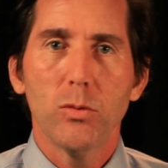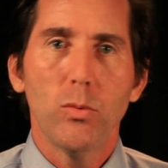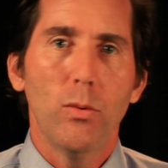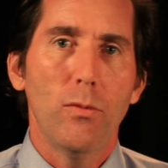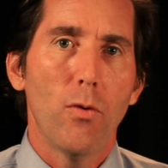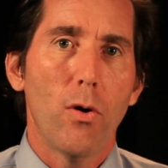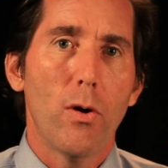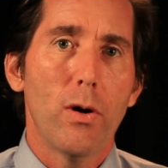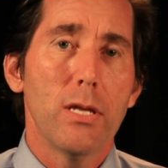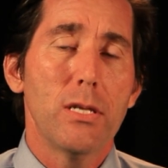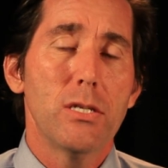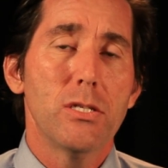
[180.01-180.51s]
We've
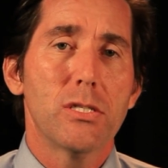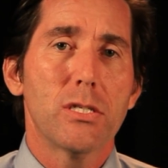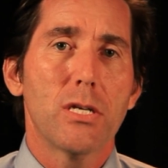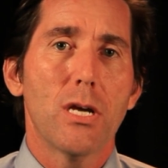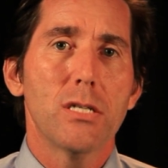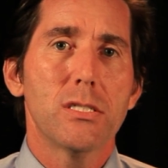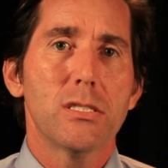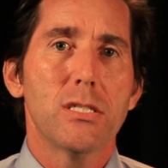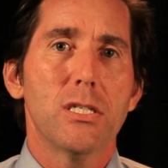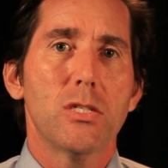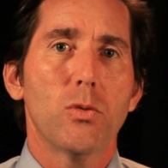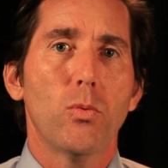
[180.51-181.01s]
already
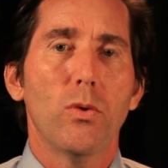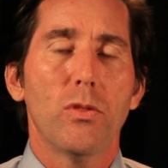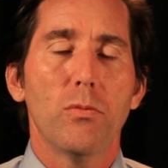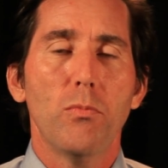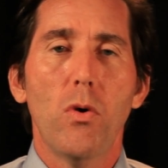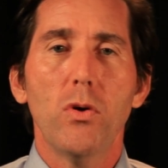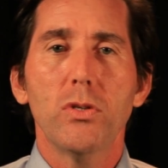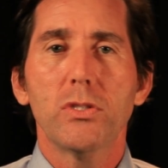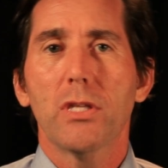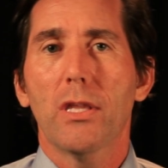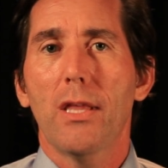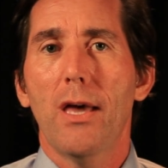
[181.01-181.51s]
discussed this with
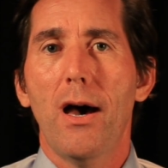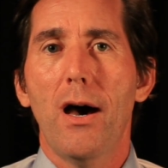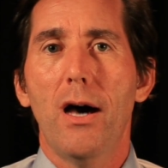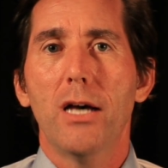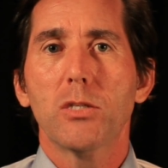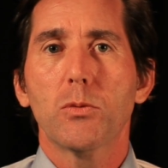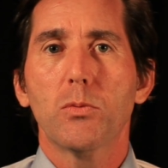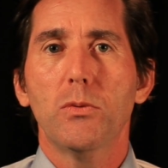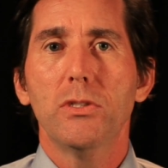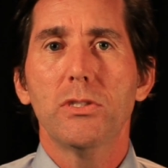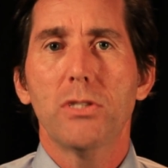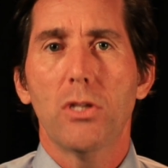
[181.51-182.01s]
most of the
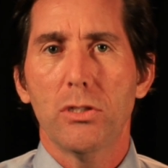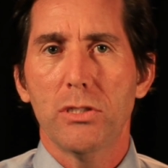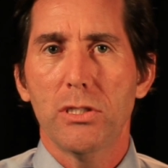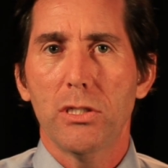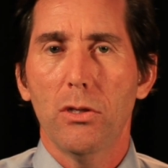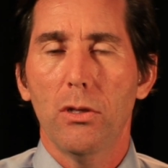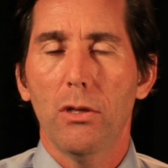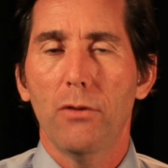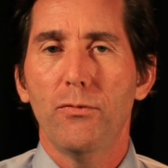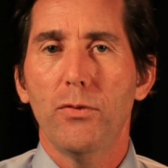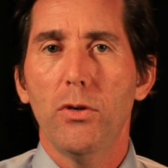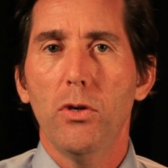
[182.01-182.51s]
hospitals. There's
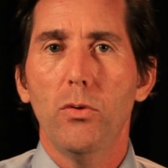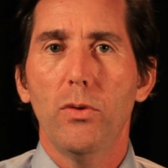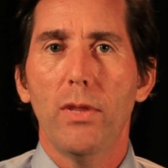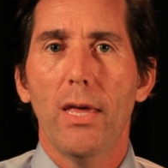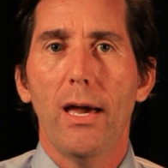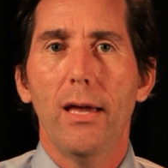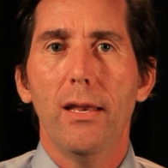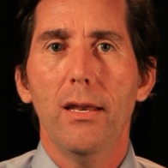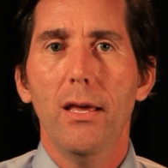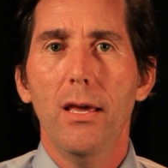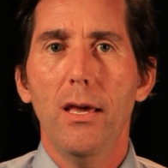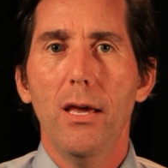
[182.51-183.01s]
still a few
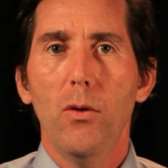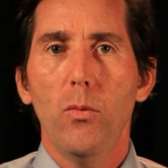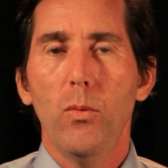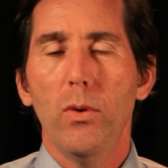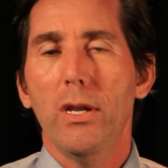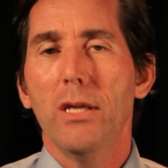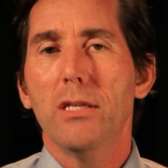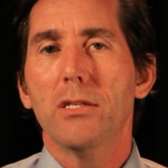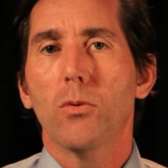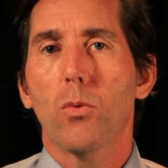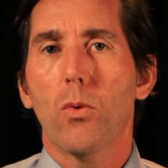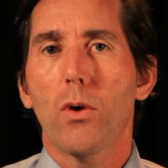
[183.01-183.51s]
that we
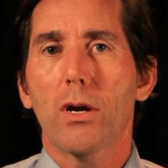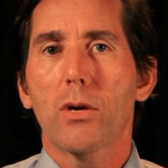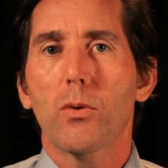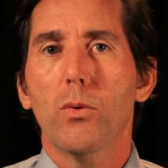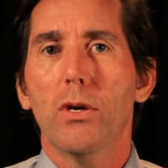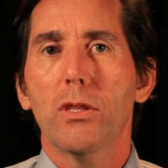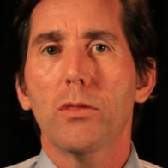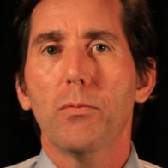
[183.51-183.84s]
need to work with,